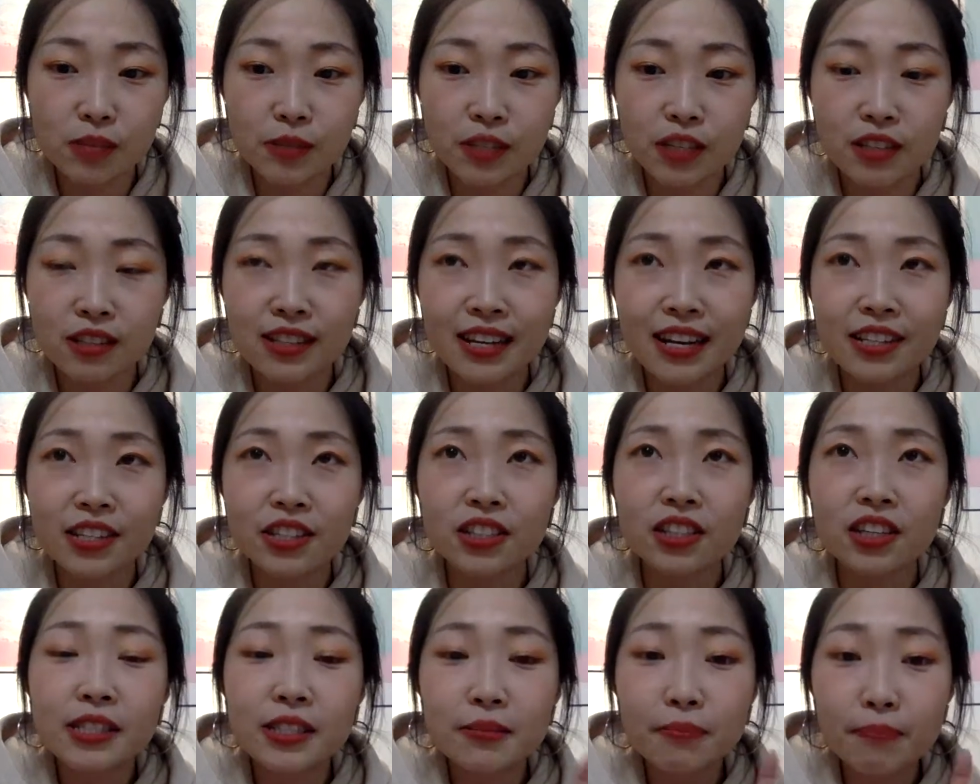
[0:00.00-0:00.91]
because that's
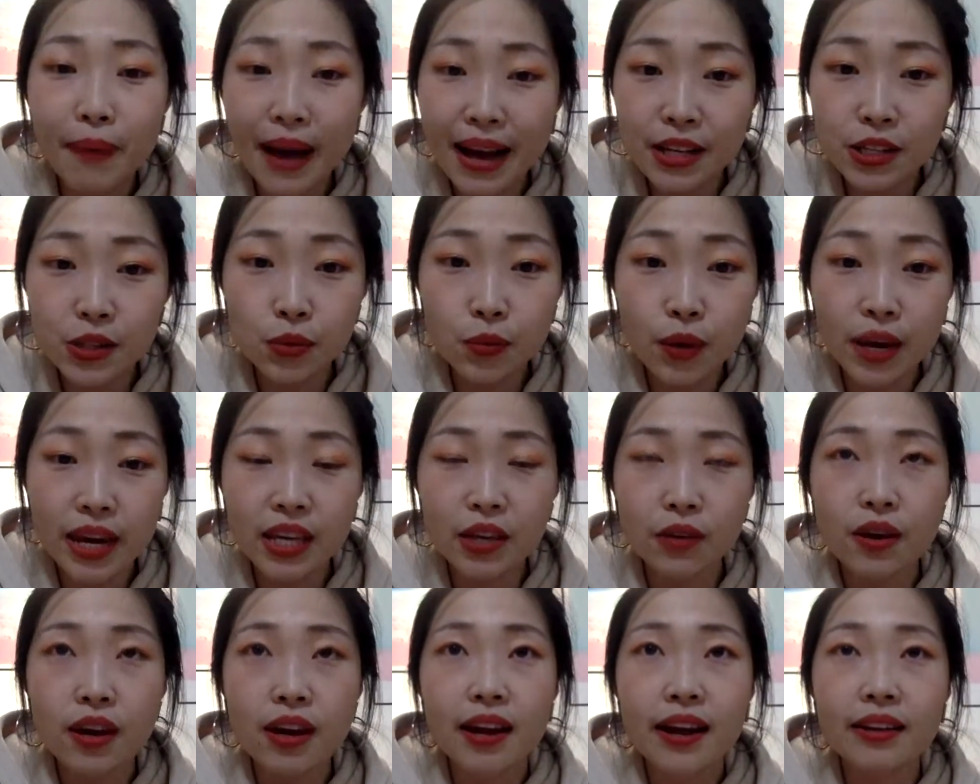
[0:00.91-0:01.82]
the best way you
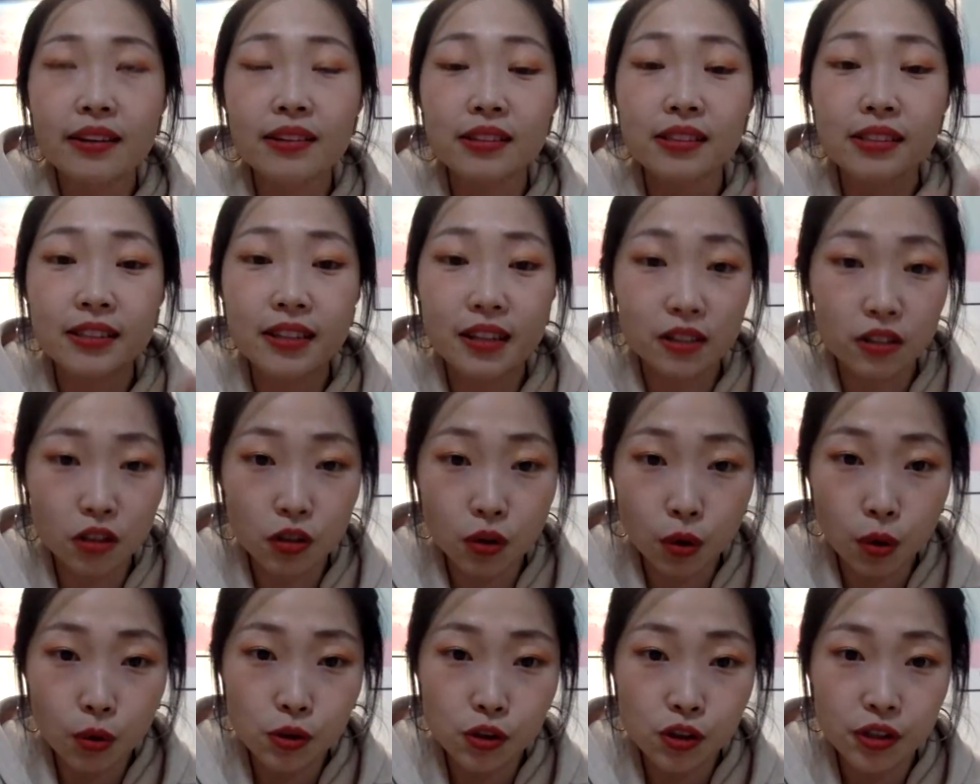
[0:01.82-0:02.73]
can understand a
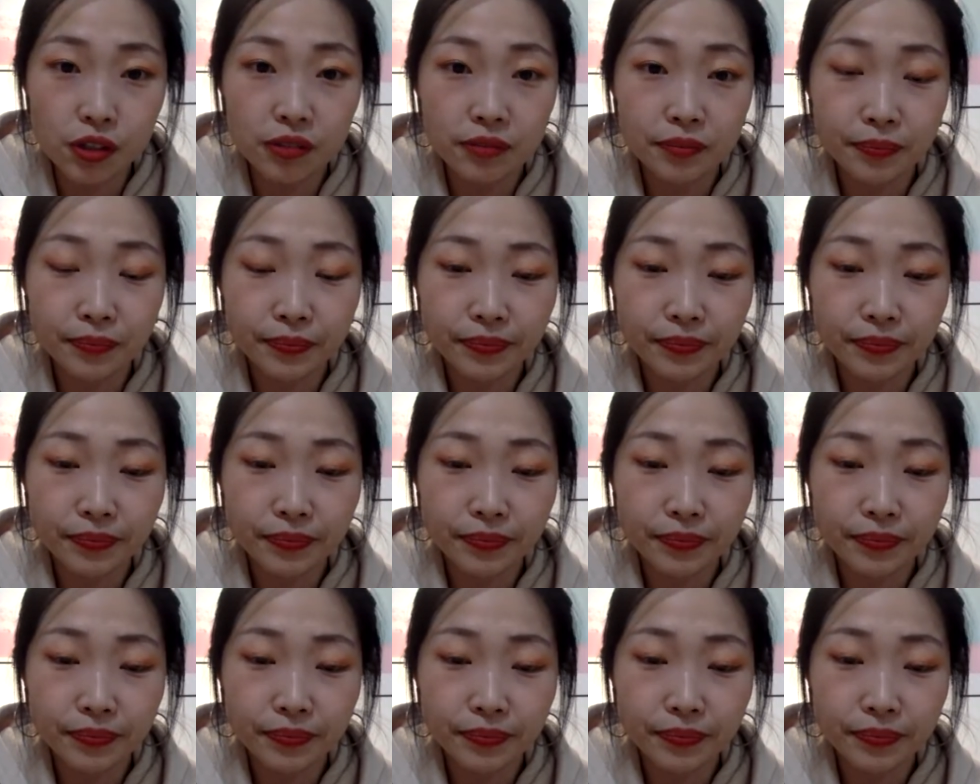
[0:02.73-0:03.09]
culture.